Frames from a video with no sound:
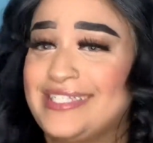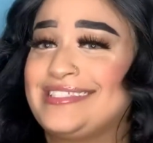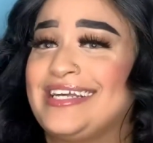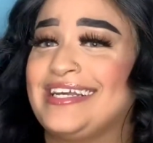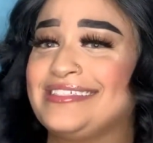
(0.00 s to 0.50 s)
is
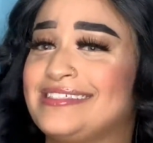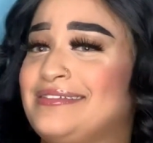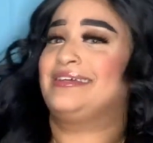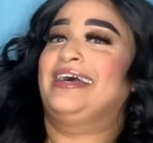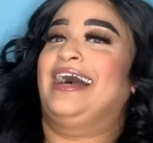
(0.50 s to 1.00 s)
this?
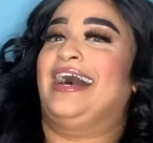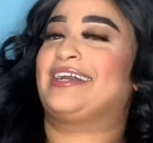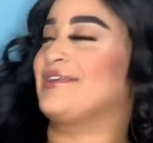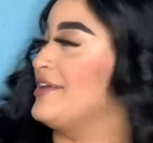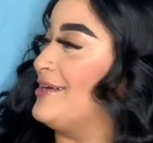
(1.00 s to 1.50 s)
I
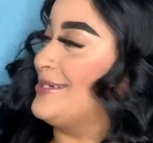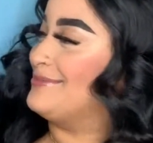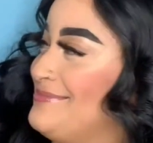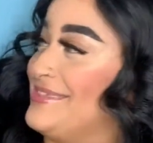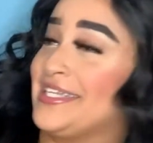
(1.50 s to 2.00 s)
don't know.
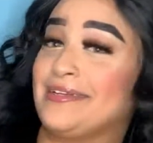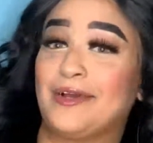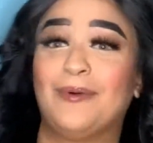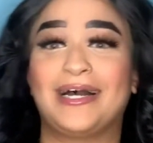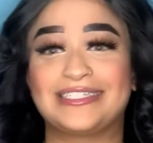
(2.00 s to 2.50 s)

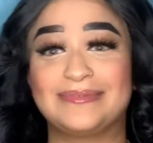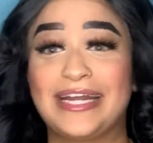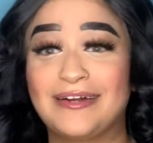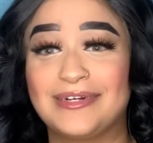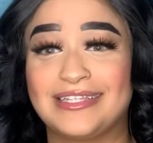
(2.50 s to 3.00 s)
Go buy some
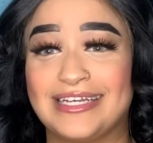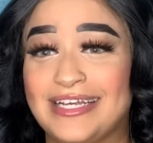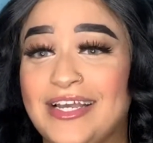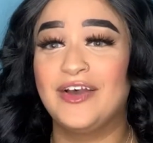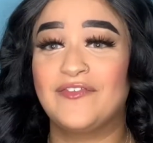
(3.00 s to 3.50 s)
hair with
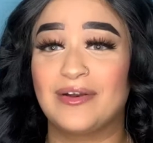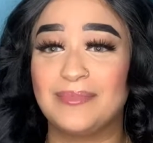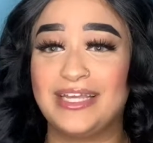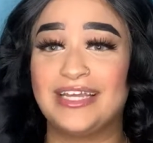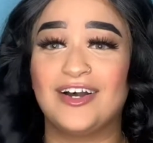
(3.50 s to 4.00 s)
it. For
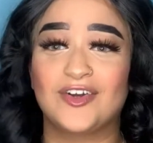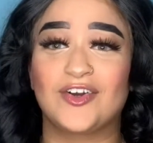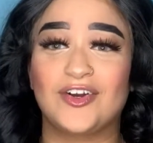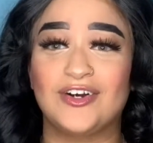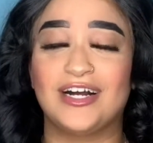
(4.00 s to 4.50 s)
me, a
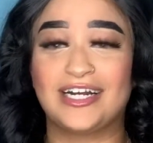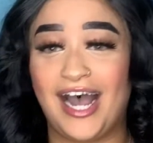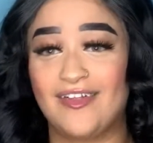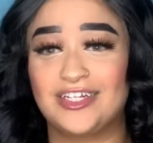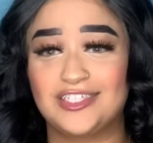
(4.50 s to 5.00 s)
girl, a
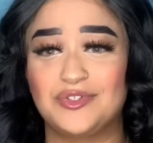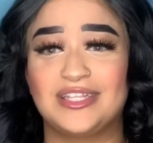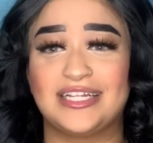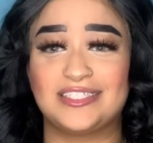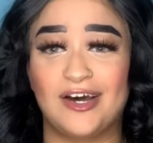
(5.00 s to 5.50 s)
college student
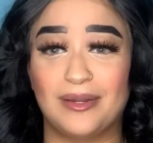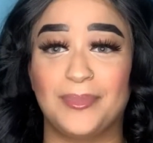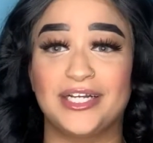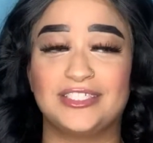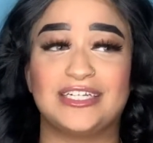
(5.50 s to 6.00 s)
that's on a
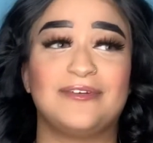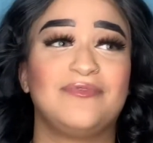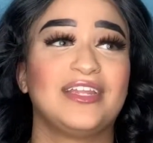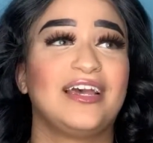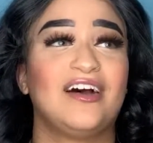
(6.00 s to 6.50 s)
budget,
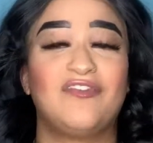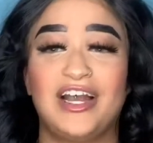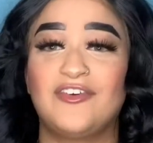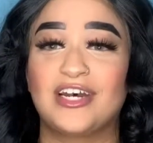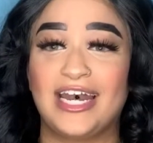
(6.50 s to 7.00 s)

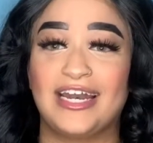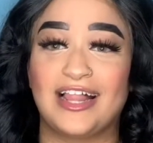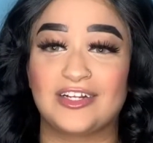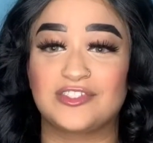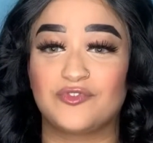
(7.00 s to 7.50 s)

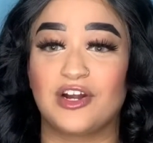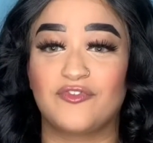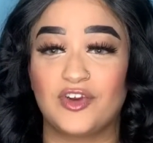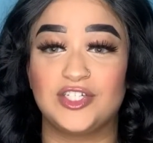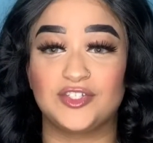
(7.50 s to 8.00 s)
$580 for a
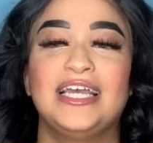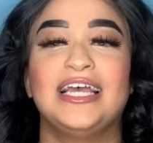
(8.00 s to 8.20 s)
frontal